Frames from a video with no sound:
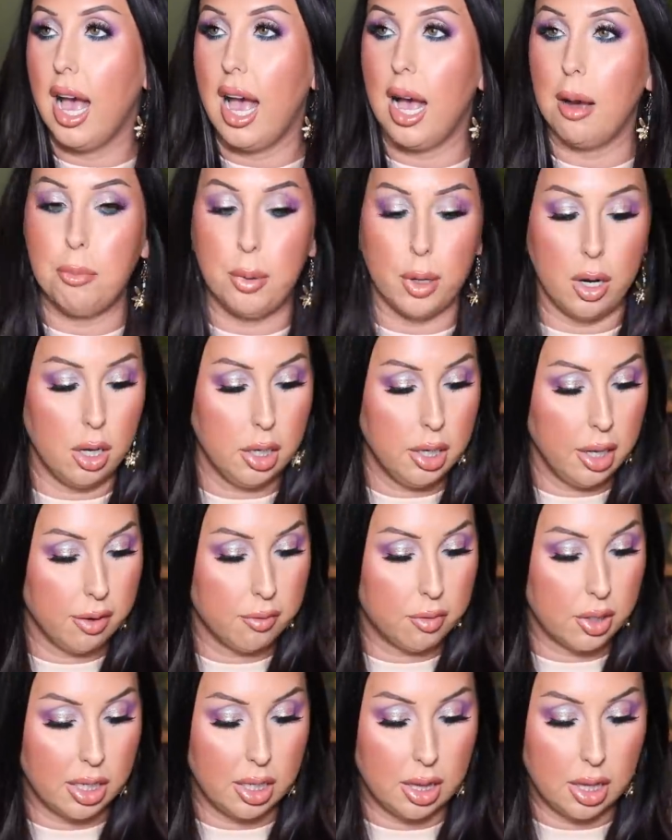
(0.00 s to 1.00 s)
I bought
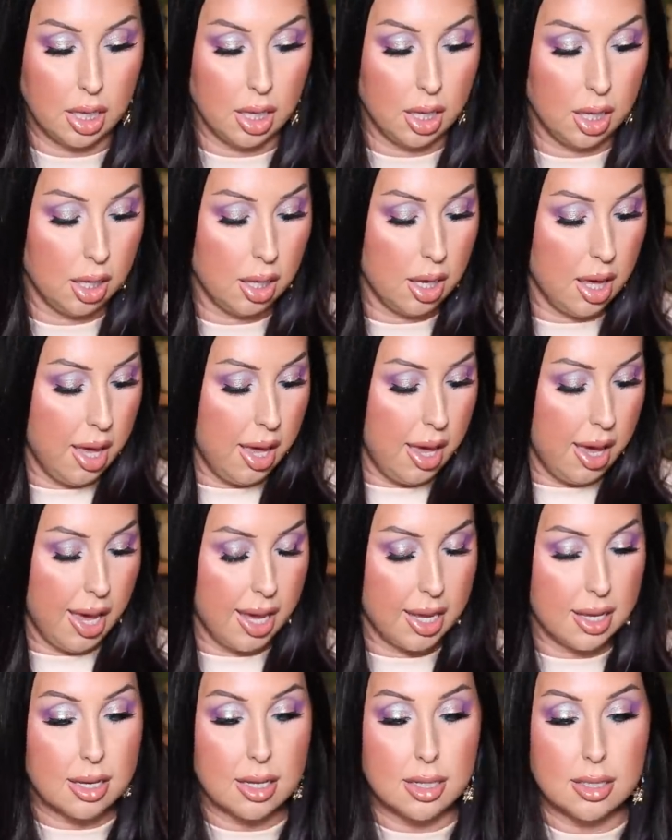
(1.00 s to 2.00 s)
everything,
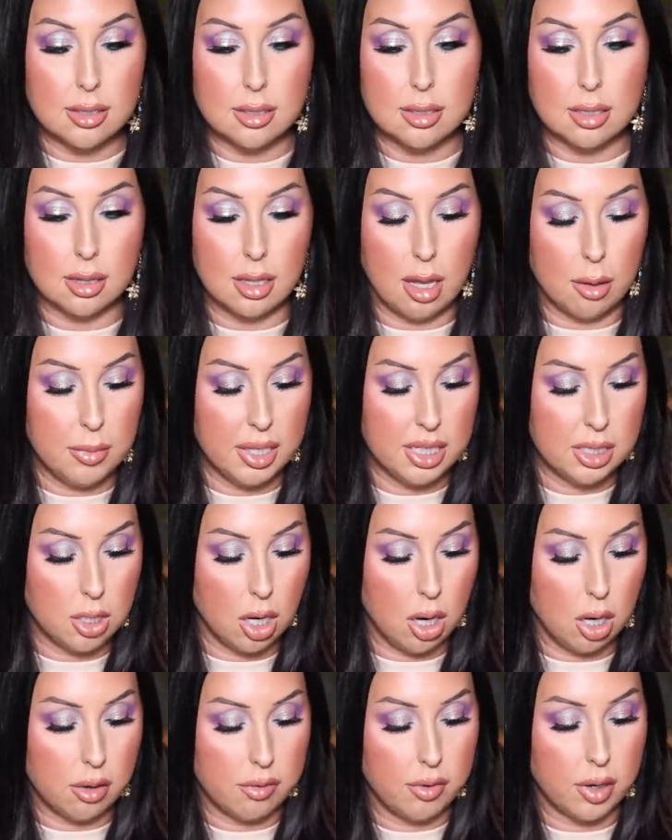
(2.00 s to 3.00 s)
and let me
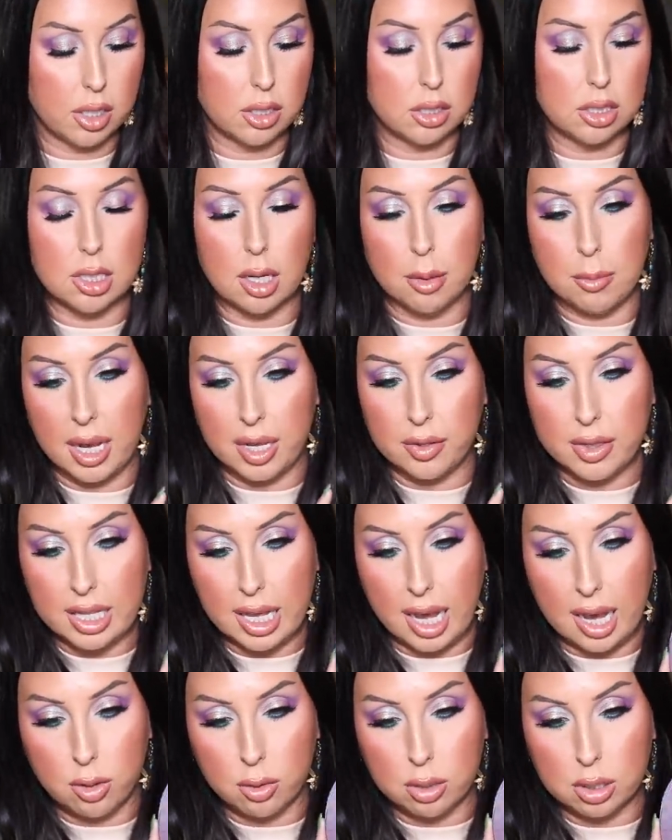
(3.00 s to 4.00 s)
talk first about the
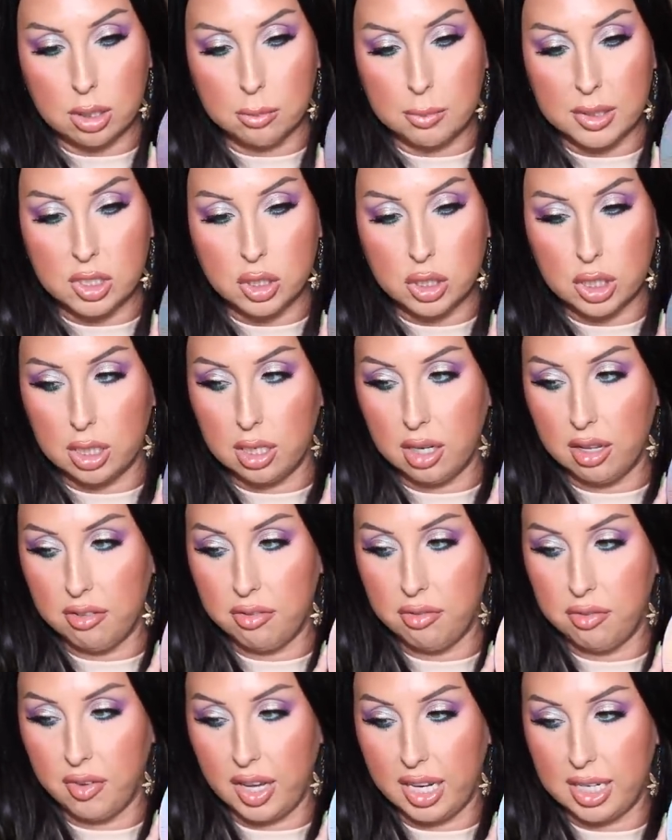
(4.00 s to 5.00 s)
Outer Dimension
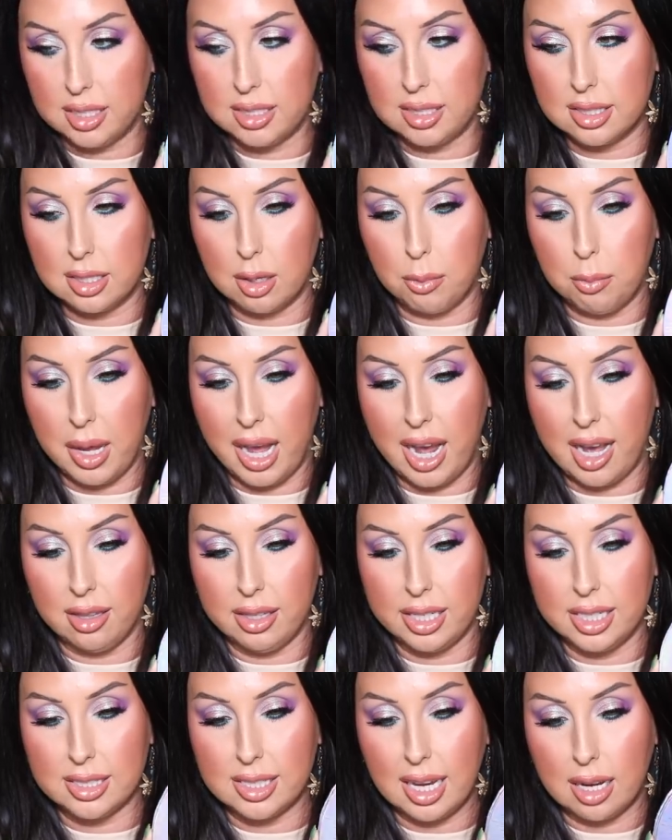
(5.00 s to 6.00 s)
face
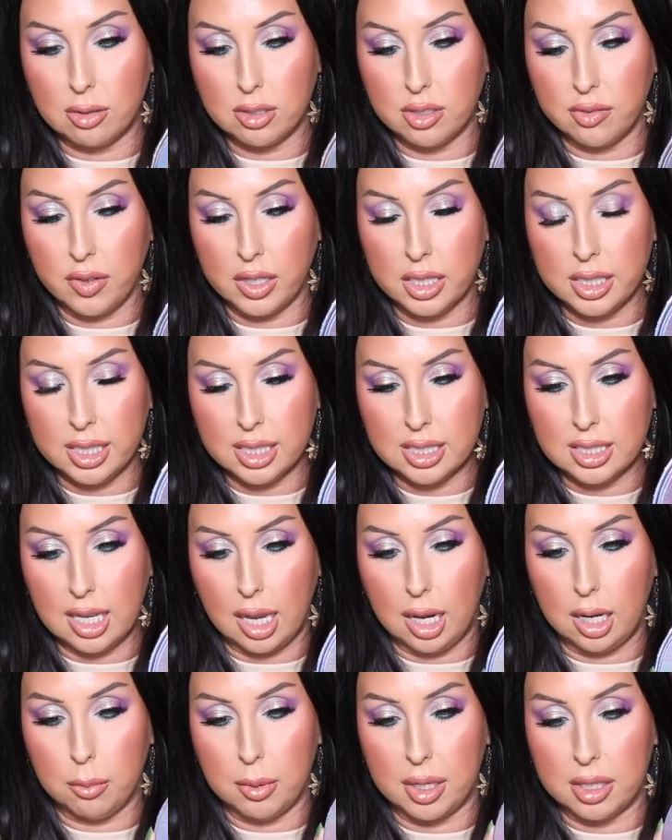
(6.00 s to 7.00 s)
palette. I was very
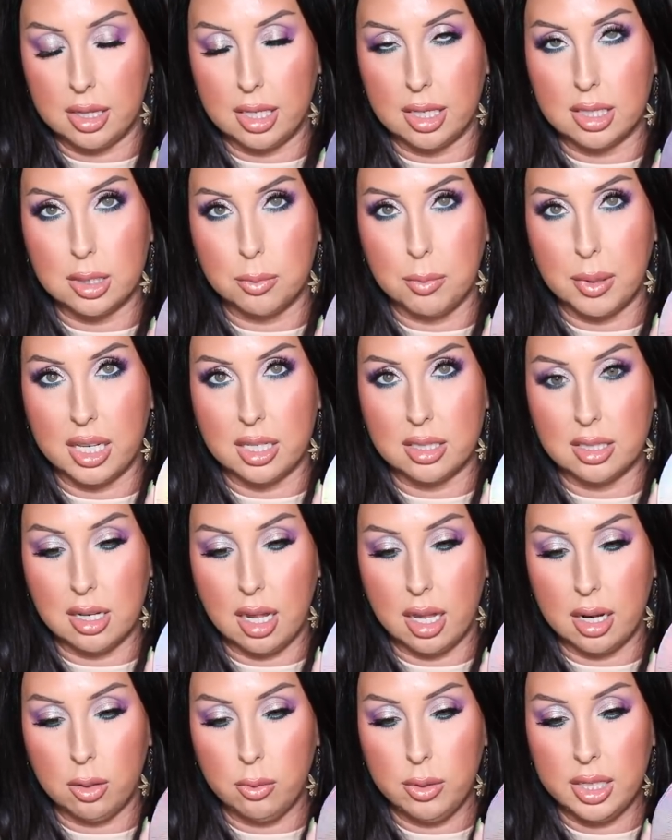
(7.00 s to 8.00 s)
excited about this because
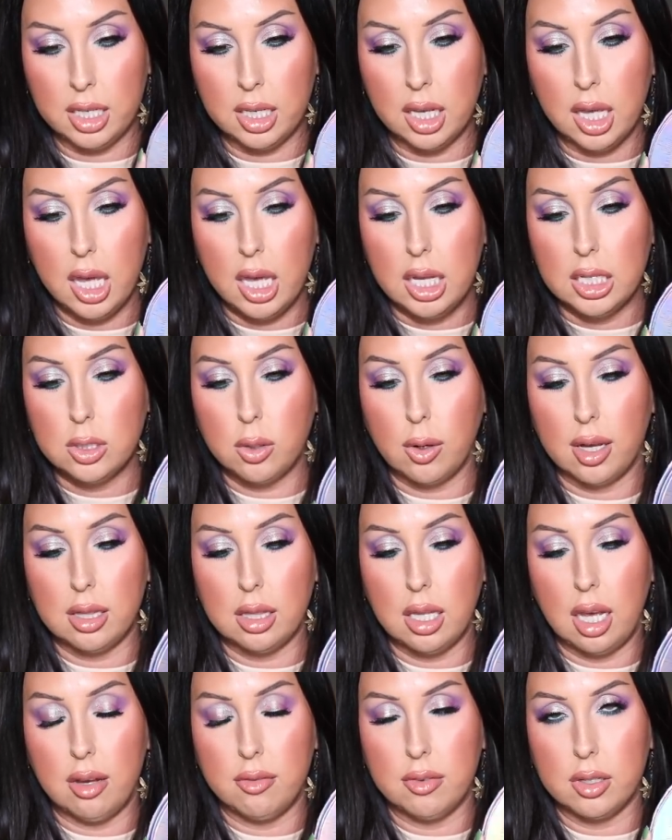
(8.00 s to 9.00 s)
not only do I
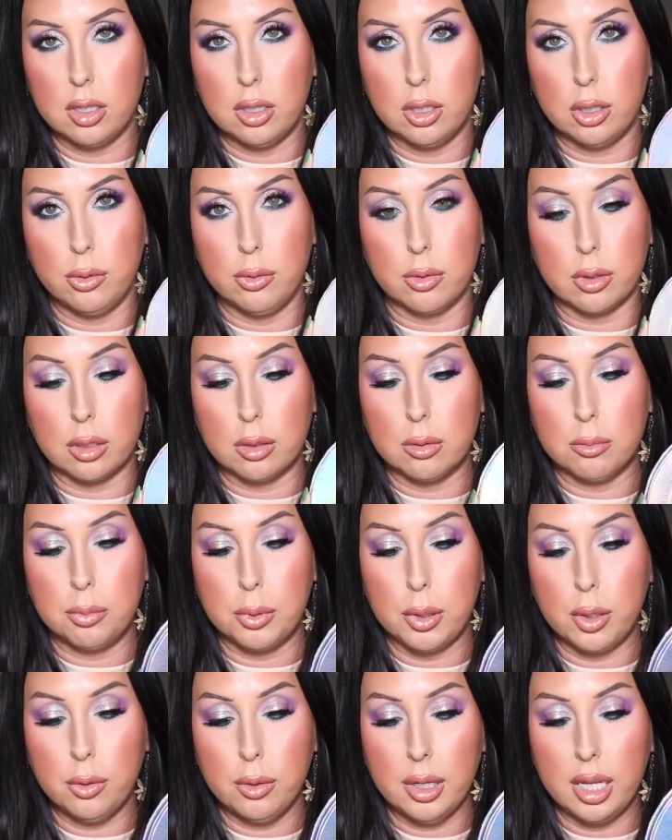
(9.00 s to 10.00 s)
love Lunar
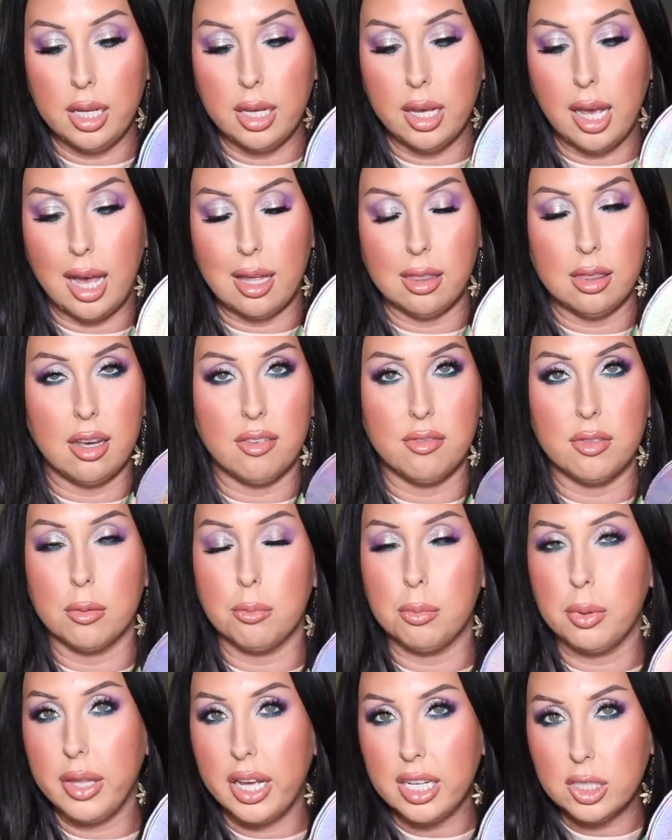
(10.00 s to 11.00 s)
Beauty, I love the
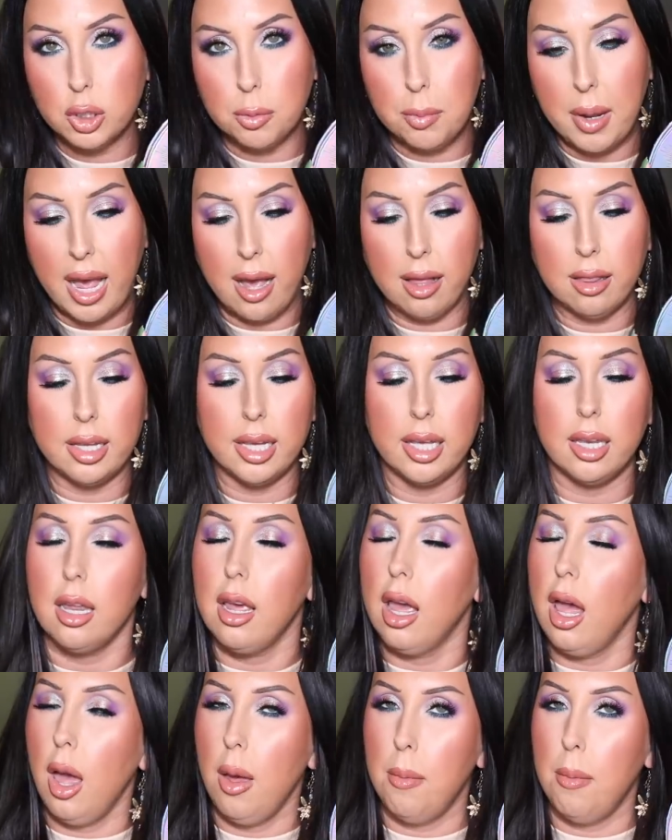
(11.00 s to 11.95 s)
blush palette.